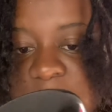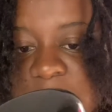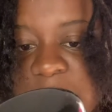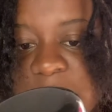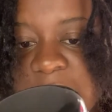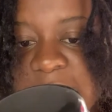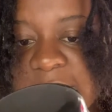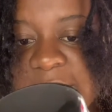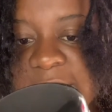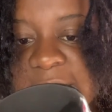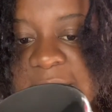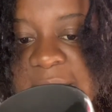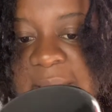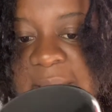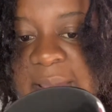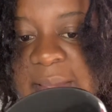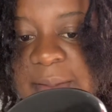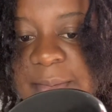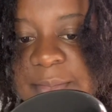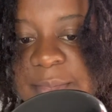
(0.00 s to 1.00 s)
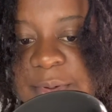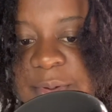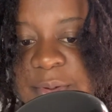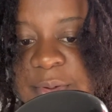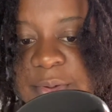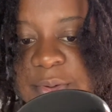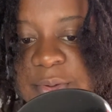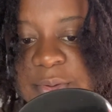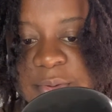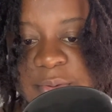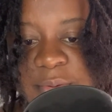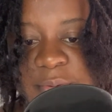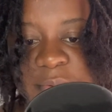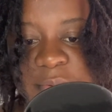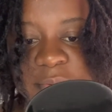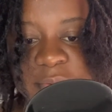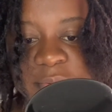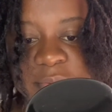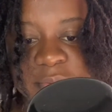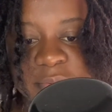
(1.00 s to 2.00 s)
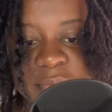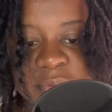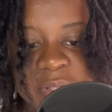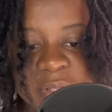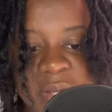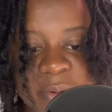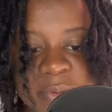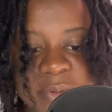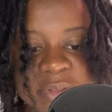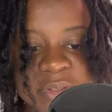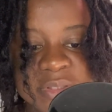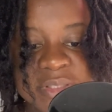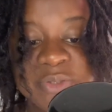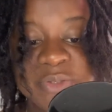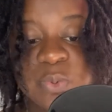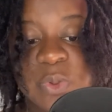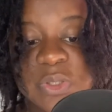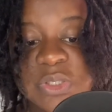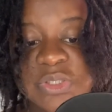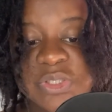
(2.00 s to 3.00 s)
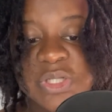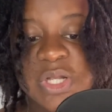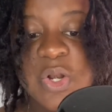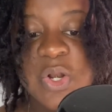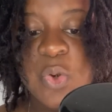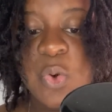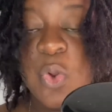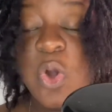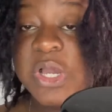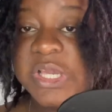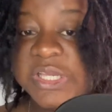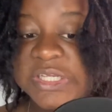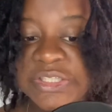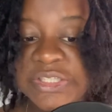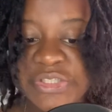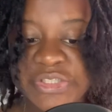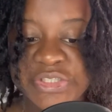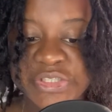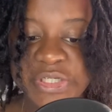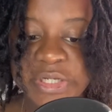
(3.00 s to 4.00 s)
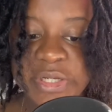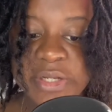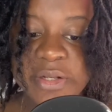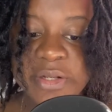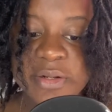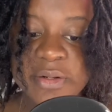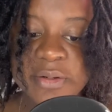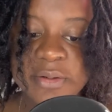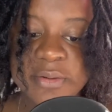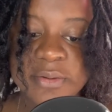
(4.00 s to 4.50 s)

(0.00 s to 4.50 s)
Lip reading: and lime. That one, this one is a locking gel.